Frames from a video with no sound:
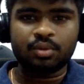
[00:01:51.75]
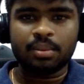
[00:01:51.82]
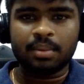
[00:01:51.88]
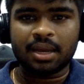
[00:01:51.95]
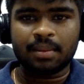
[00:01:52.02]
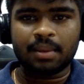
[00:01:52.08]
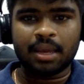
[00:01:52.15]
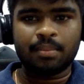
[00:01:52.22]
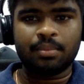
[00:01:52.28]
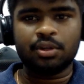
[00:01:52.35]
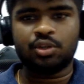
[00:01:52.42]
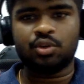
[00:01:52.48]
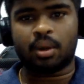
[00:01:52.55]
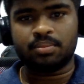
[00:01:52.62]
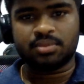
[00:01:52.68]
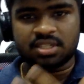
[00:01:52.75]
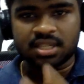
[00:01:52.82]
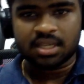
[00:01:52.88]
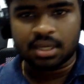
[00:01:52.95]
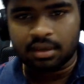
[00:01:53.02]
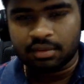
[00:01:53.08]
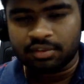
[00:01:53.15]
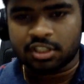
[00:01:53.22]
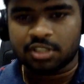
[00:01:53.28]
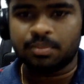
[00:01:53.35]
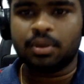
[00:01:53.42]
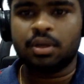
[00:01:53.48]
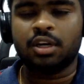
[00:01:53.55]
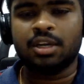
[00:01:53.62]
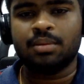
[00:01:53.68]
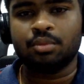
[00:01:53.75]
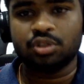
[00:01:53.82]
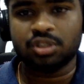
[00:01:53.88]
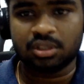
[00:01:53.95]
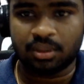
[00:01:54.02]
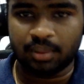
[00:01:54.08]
we might be able to observe this periodic motion